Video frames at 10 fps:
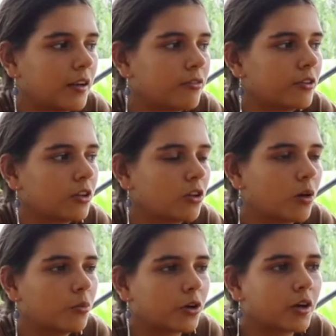I feel a
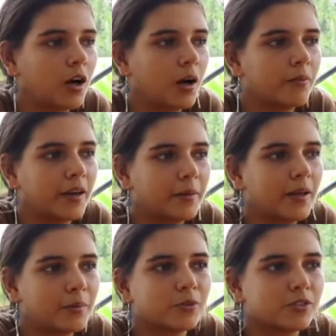lot more calm that
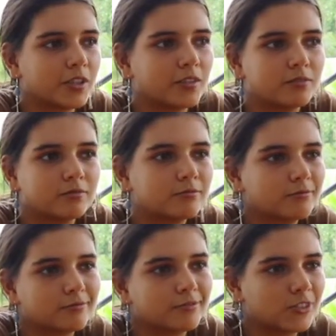I'm able to
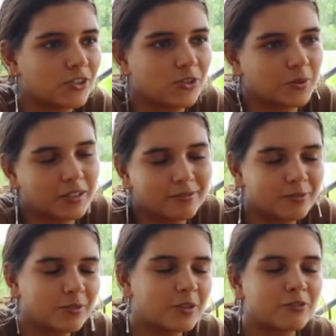just do it
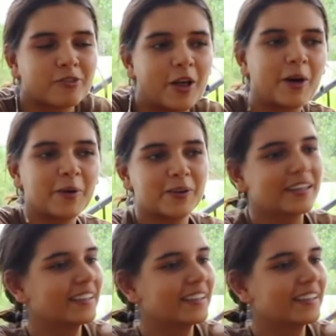with a flow.